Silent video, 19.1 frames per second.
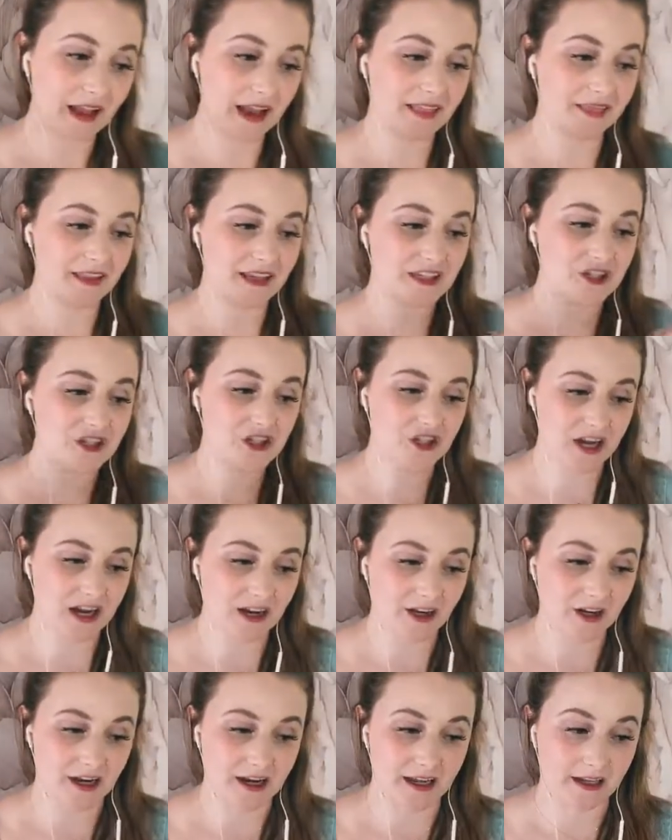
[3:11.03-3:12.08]
and then
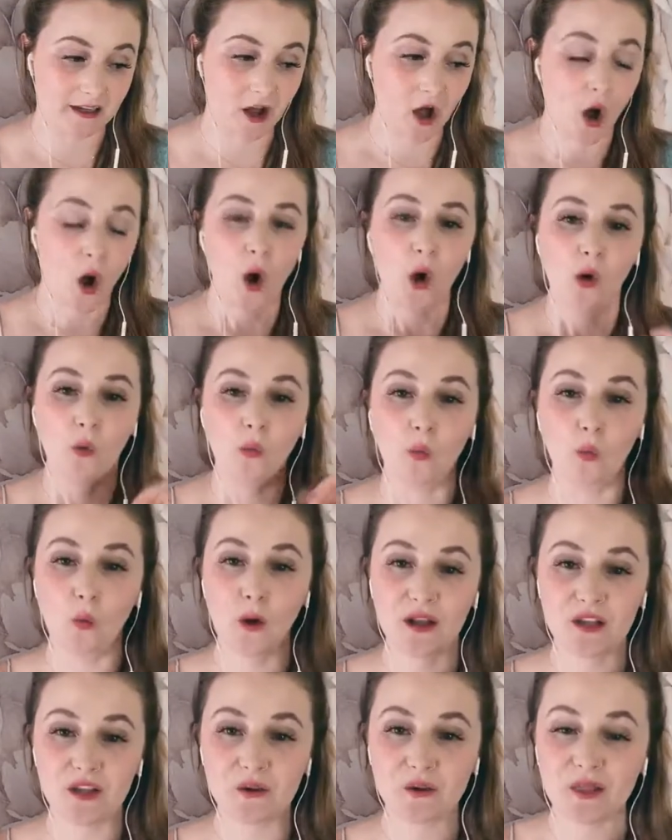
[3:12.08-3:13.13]
sharing
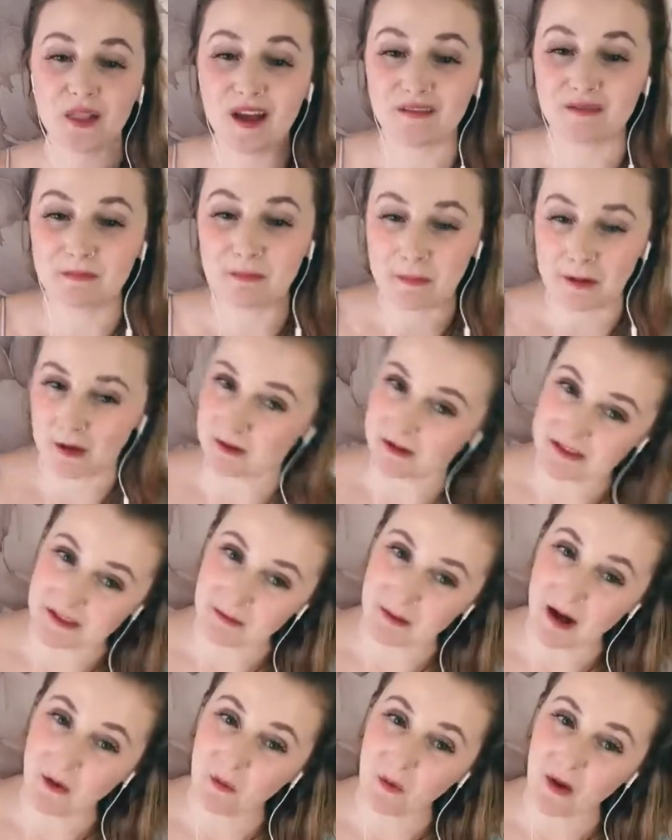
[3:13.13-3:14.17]
what you love most
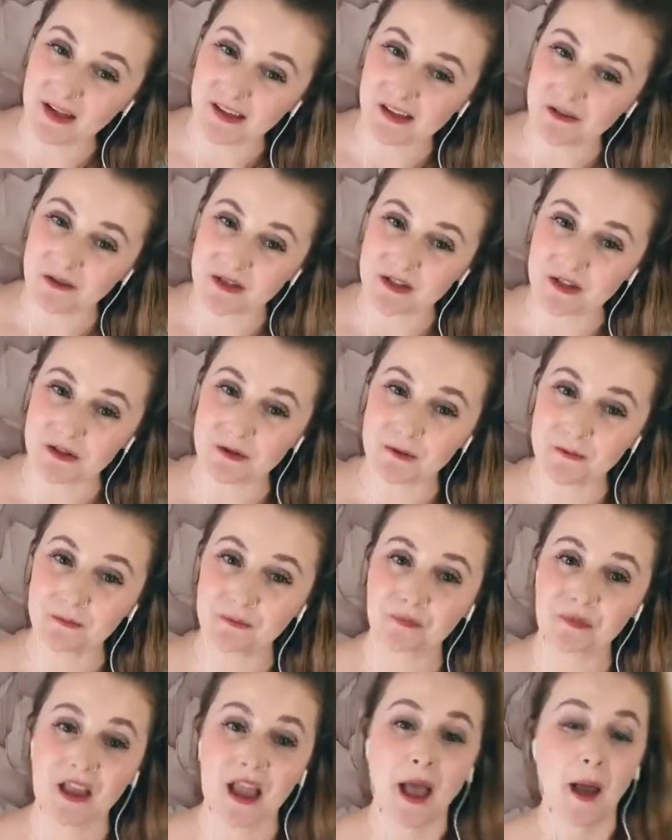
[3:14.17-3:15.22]
about what you do.
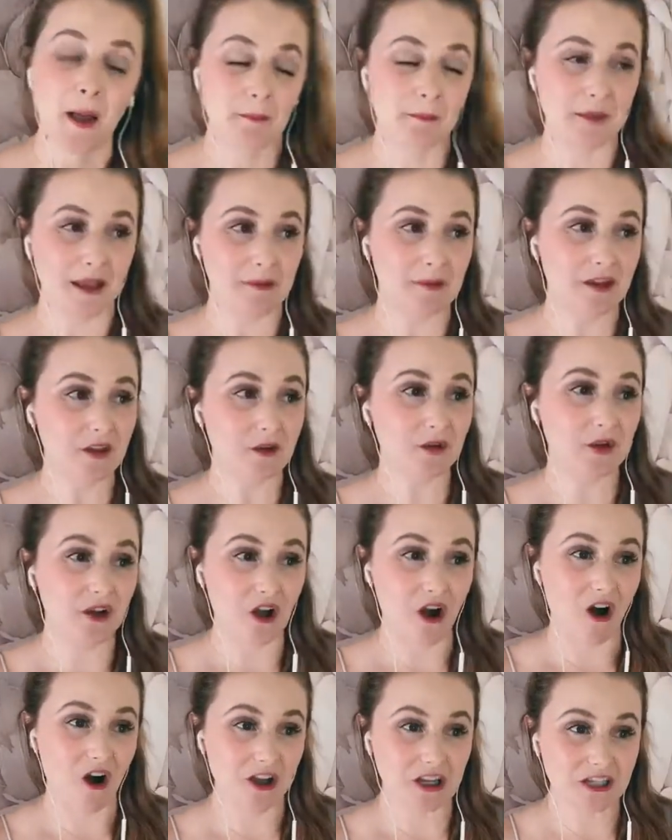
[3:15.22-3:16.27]
Maybe you could
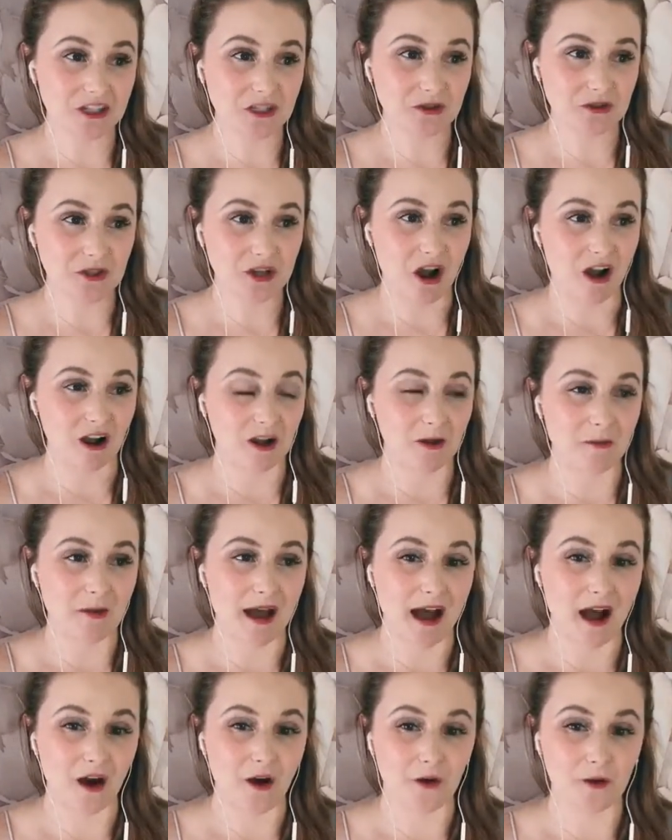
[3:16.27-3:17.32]
also talk
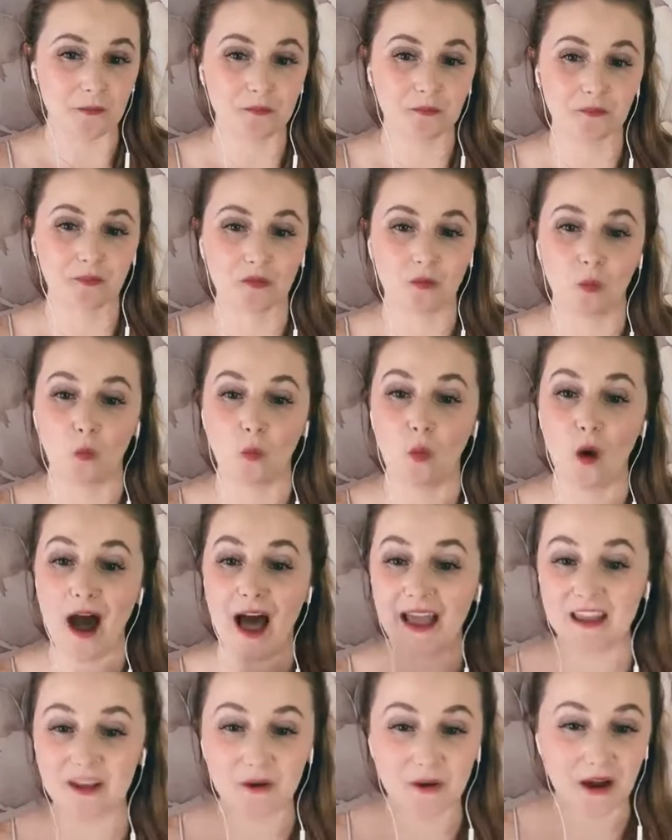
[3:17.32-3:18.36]
about
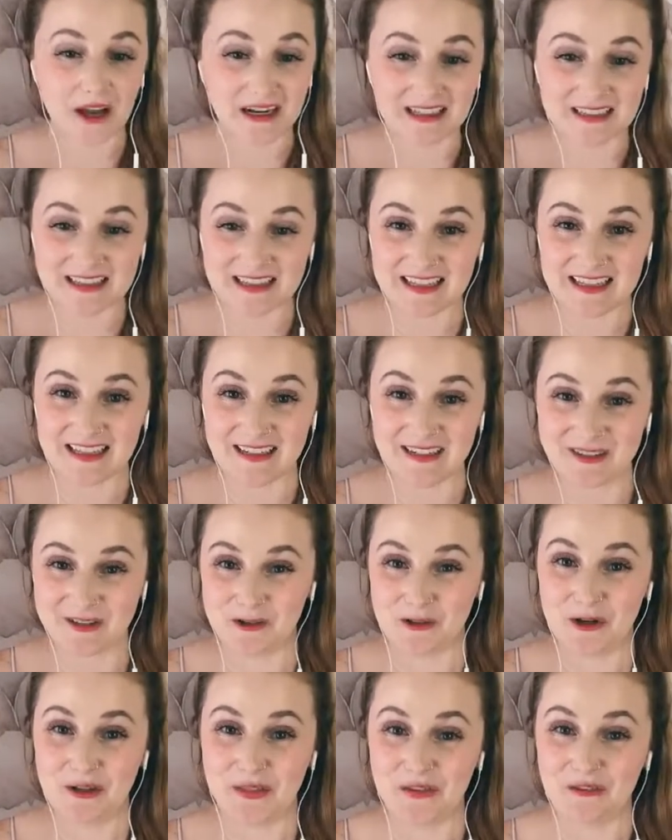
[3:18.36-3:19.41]
why you got into the
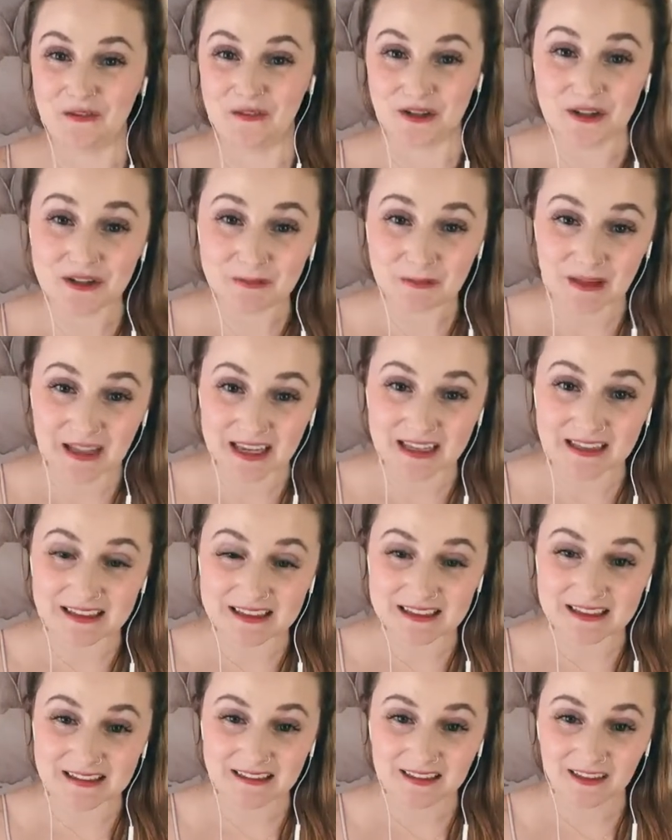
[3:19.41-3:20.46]
industry in the first
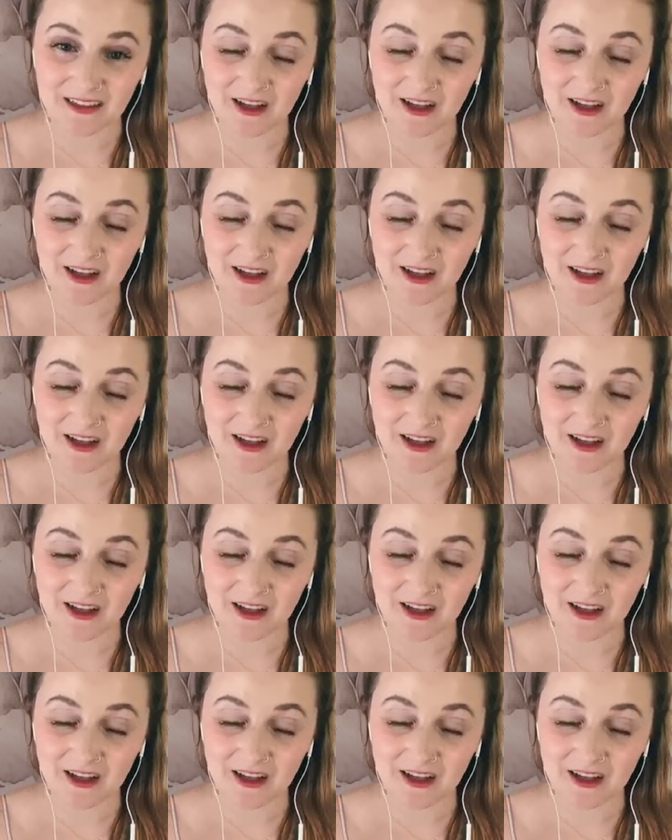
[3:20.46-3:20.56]
place,